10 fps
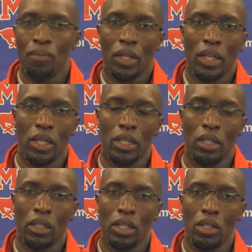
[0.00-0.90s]
He
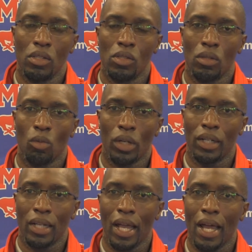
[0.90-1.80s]
is one of
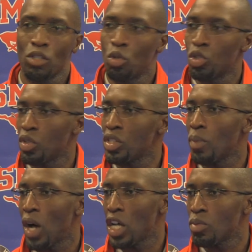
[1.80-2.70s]
the guys who is
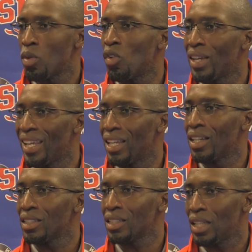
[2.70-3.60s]
responsible for getting
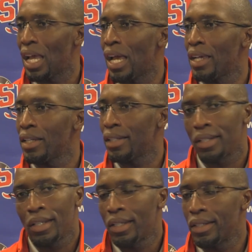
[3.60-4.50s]
us aligned, and
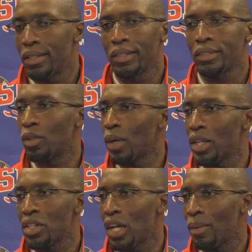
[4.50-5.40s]
he does a
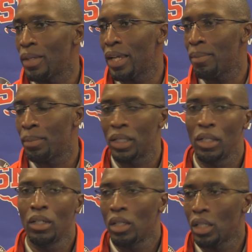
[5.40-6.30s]
great job of that. But
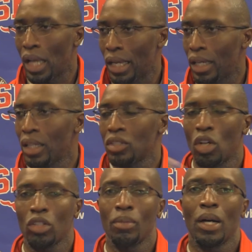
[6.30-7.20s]
like I
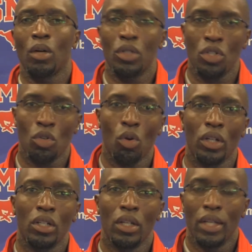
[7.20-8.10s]
talked about with
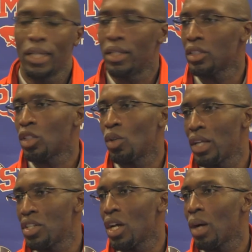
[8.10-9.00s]
Jordan, he does a
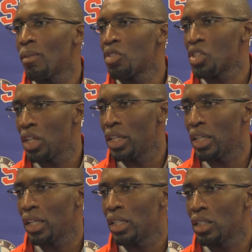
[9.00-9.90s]
great job of
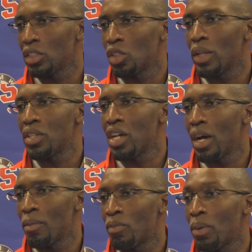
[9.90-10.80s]
studying. He does a great
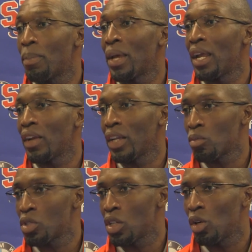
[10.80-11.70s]
job of preparing
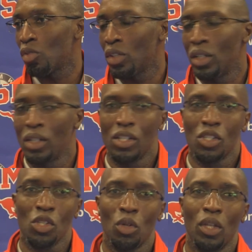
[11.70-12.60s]
himself
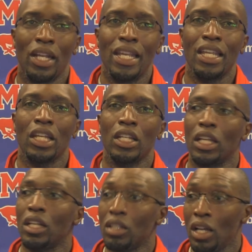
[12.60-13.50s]
so that he can
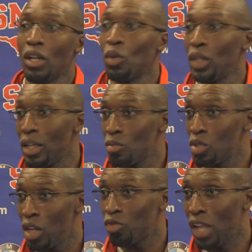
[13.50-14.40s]
get not only
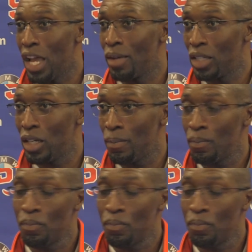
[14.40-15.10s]
himself lined up,